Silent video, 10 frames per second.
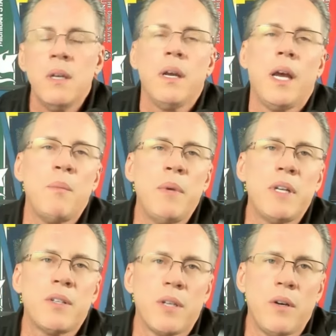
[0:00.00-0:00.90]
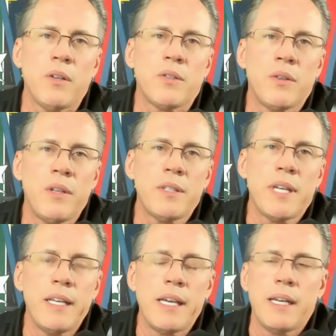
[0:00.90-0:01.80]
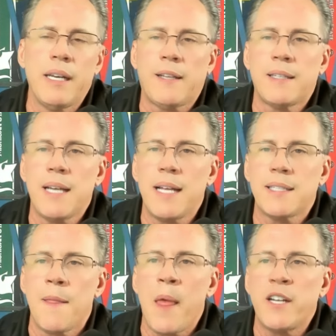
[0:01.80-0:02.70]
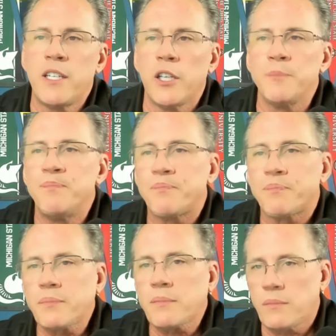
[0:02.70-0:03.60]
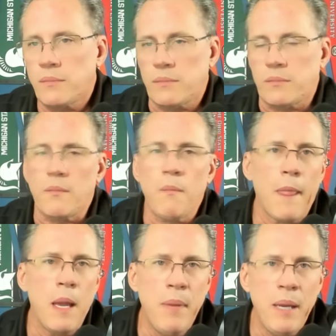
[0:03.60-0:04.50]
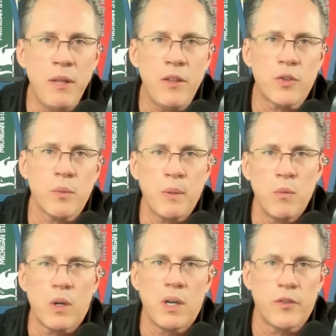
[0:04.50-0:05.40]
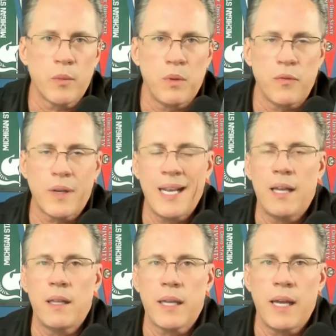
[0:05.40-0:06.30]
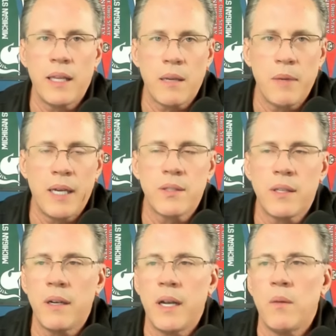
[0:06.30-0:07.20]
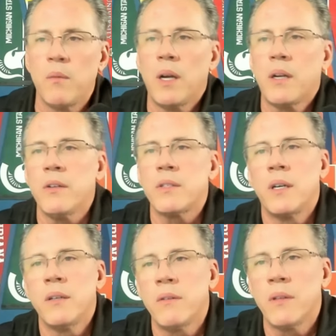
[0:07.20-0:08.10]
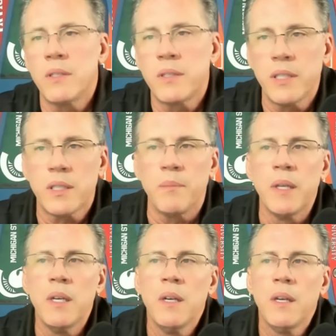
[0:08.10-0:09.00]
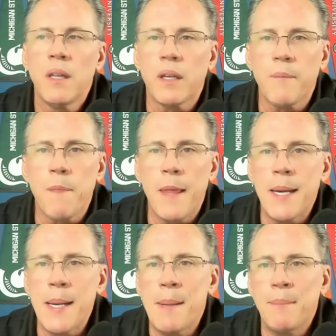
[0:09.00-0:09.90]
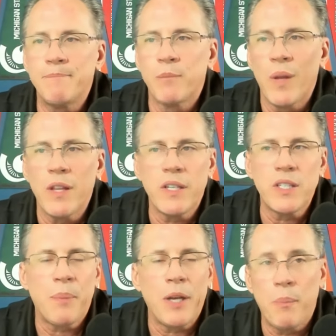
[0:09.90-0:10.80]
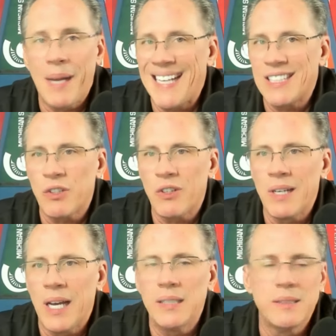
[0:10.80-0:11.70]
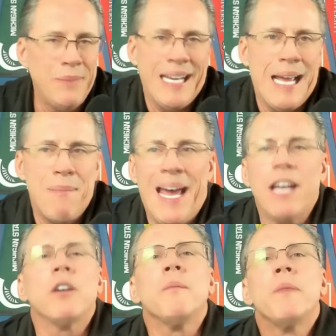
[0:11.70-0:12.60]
at Minnesota. So there's how you connect the dots on that deal. And maybe this will be more comfortable for Cal Kaliakmanis there at Rutgers under this system. Like um, whether he's a better passer or not, it may not matter.